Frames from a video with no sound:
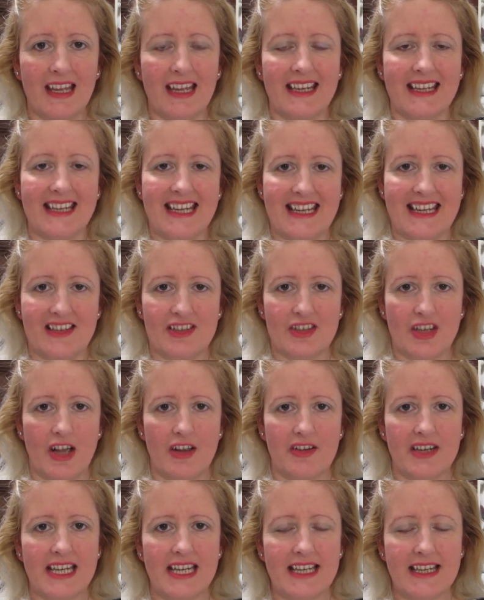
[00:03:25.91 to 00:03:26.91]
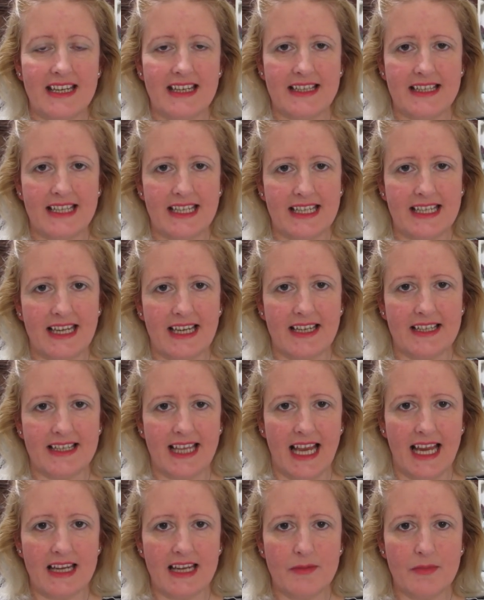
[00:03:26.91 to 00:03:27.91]
Yeah, so it is the
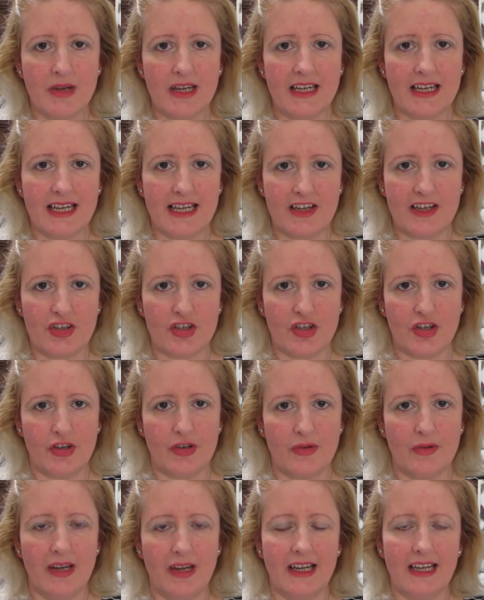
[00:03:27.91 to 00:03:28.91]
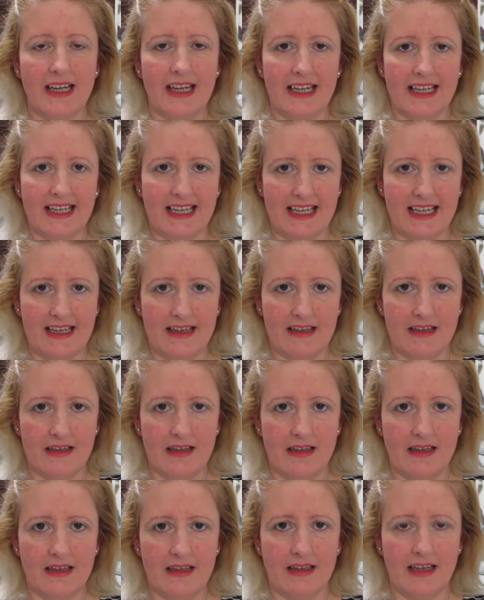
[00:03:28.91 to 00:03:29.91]
same issue again.
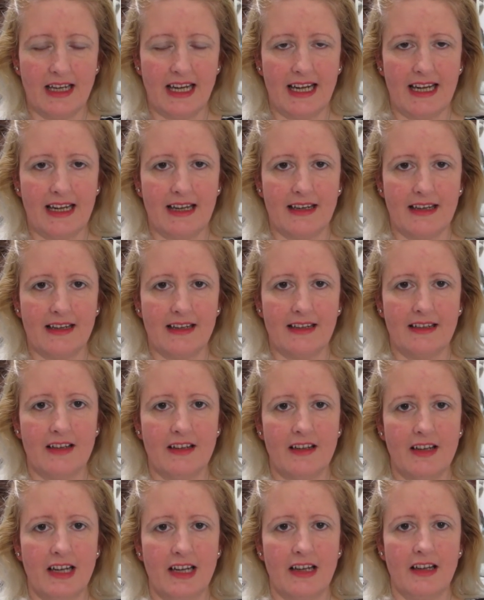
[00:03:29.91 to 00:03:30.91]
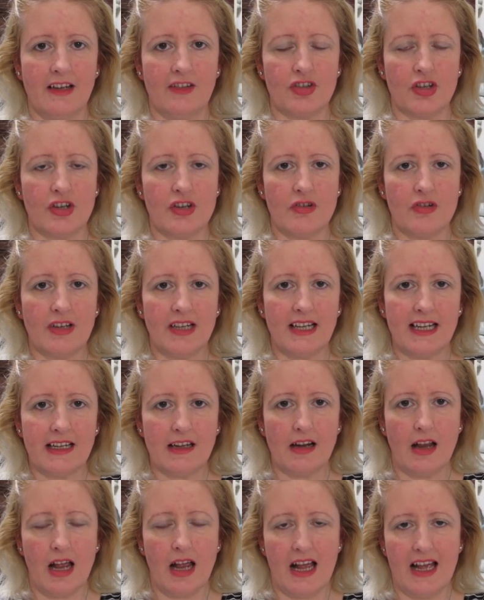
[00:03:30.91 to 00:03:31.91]
And so you
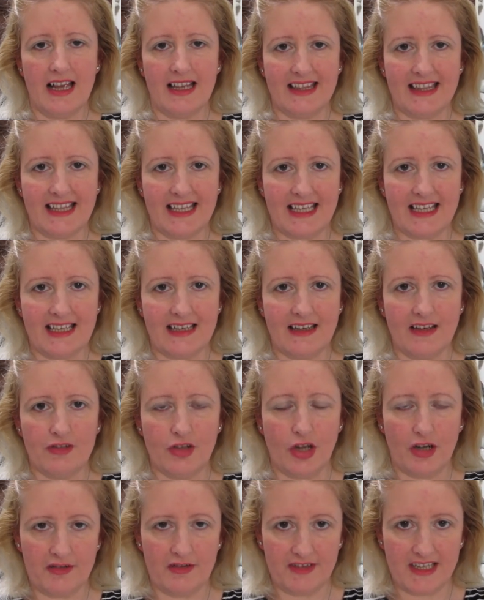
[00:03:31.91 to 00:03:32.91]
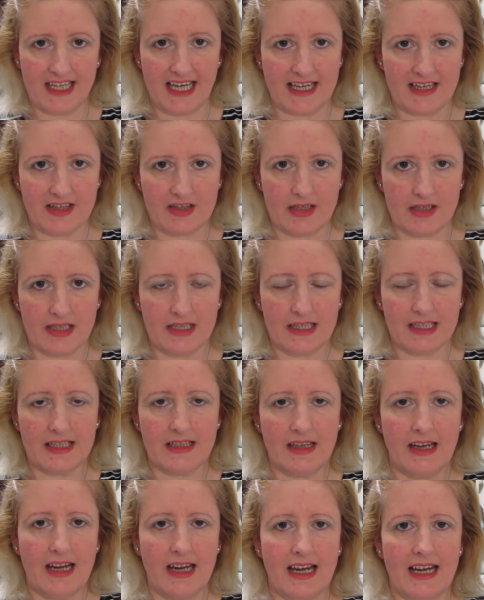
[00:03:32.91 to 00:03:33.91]
click on the notifications
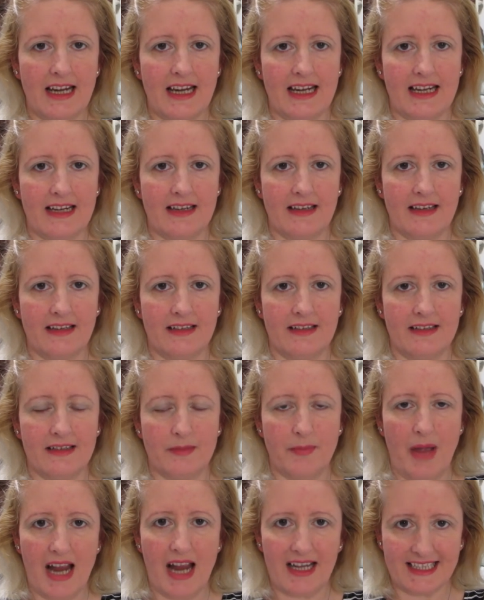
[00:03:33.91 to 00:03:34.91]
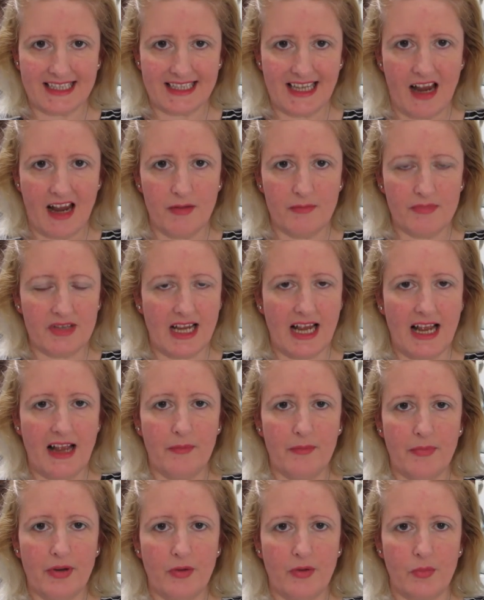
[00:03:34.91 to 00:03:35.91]
and the box comes
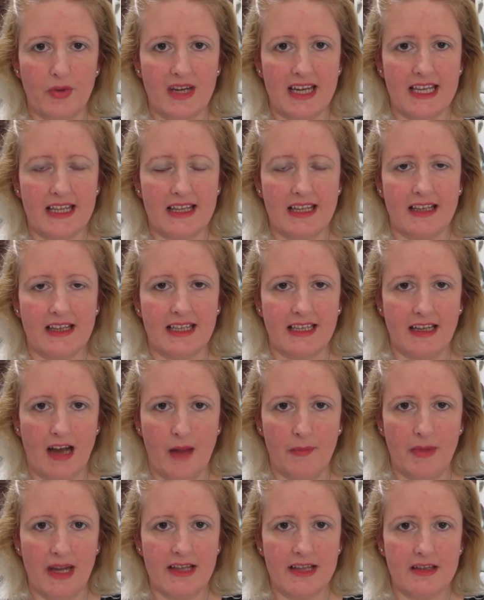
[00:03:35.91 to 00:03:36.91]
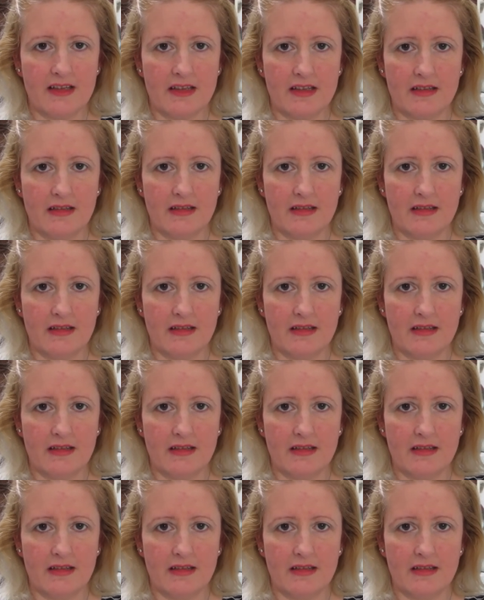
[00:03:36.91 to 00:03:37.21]
up with the comments,